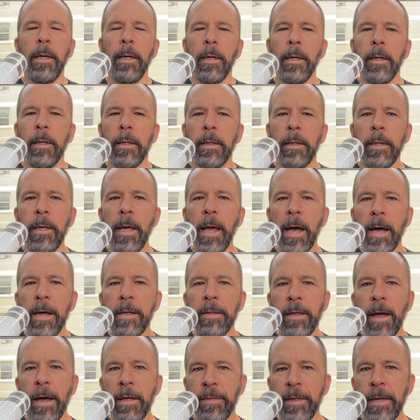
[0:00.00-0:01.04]
Yeah,
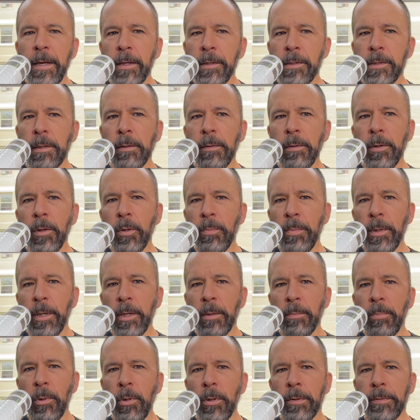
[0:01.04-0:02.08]
I think it's a little bit of
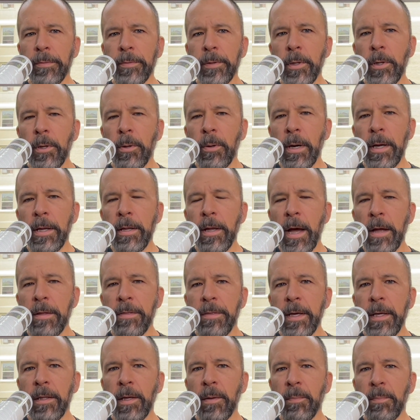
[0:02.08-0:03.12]
both. I
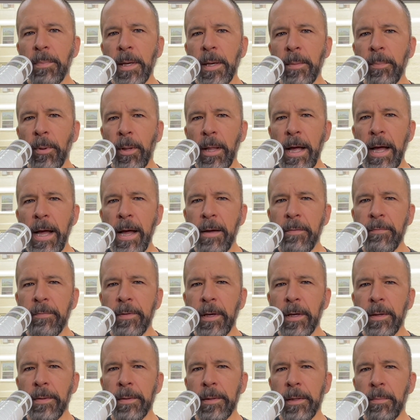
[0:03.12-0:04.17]
think that people have
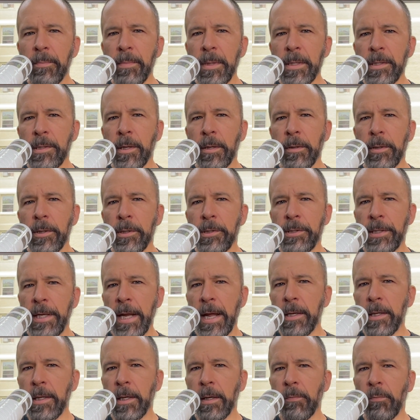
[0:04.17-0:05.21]
the
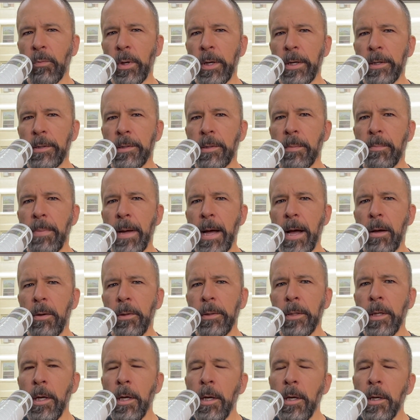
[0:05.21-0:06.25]
misunderstanding of what it's about,
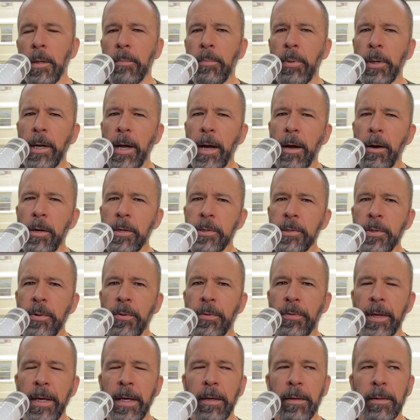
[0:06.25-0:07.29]
but I also
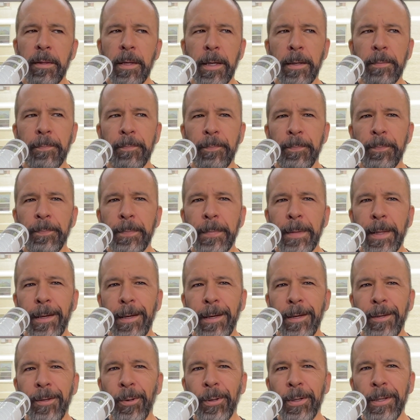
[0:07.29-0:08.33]
think that,
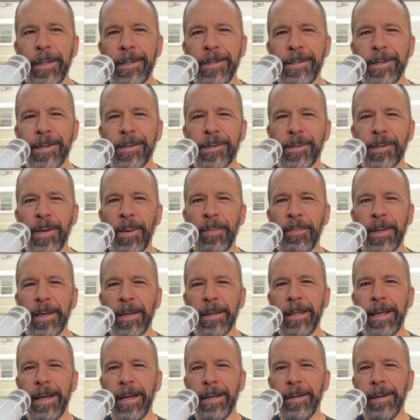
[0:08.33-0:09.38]
and this is
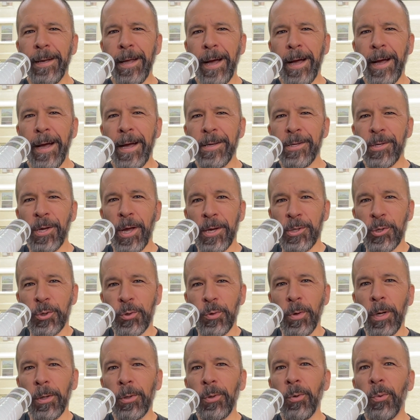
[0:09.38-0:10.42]
something that I
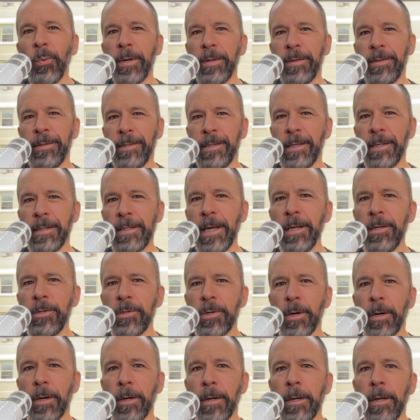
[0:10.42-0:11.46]
struggle with as a
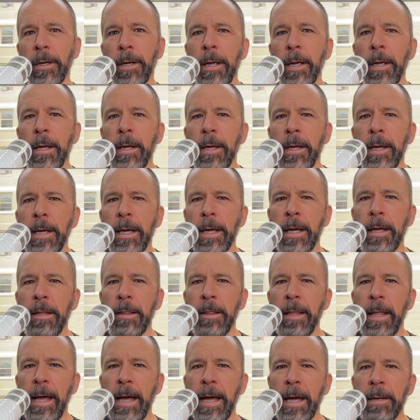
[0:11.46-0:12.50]
teacher, in
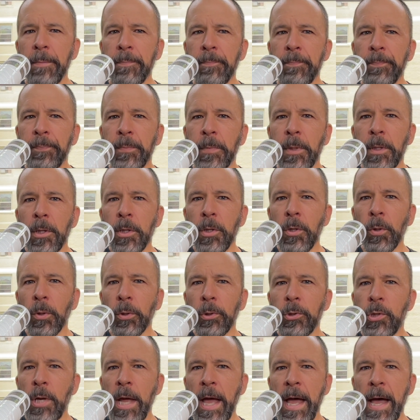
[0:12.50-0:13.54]
that you'll
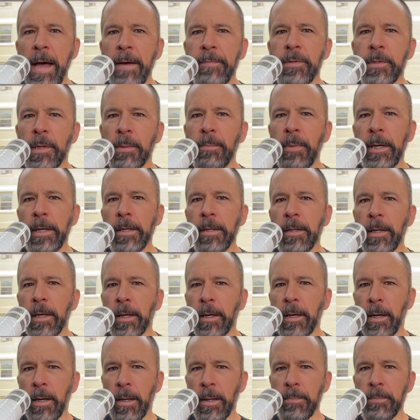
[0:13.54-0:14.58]
have somebody that
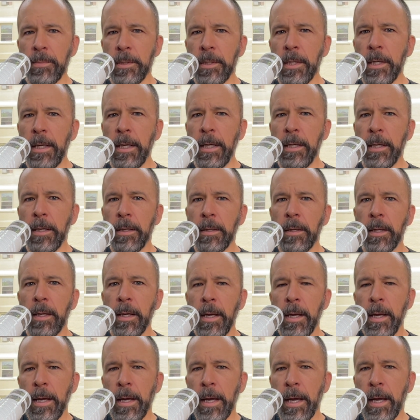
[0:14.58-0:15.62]
comes in
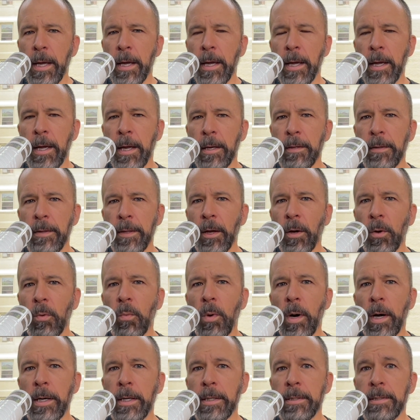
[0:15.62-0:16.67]
and they'll
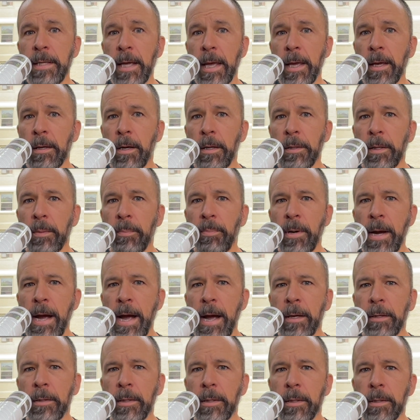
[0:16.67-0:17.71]
want to take on the
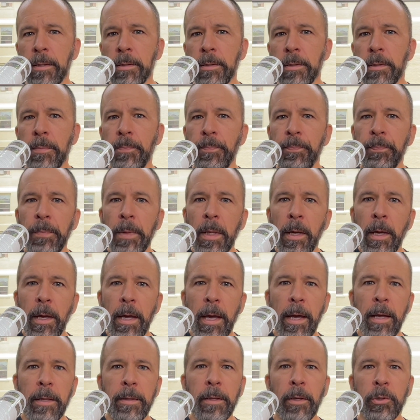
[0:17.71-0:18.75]
practice,
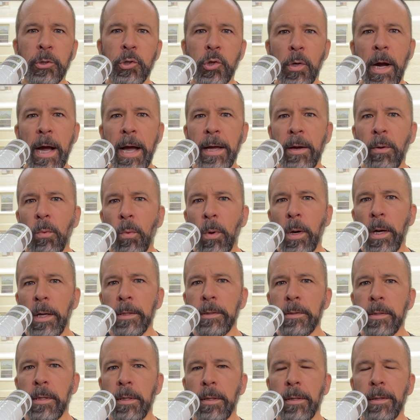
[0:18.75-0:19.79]
and they'll try it
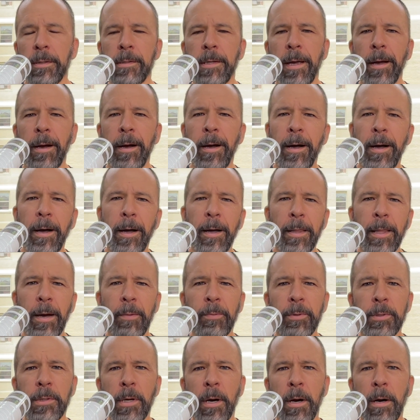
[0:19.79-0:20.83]
once and they'll say, that
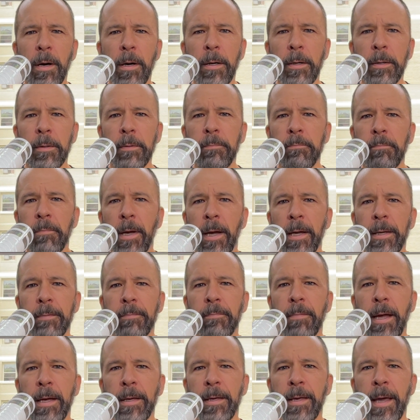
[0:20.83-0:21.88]
was hard.
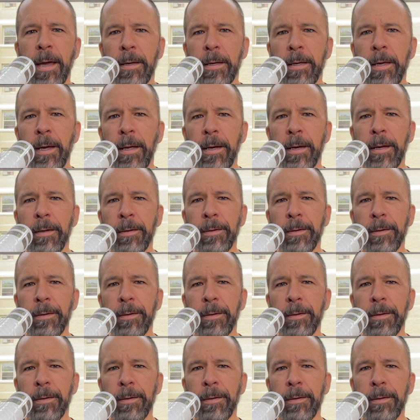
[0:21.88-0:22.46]
I can't get it,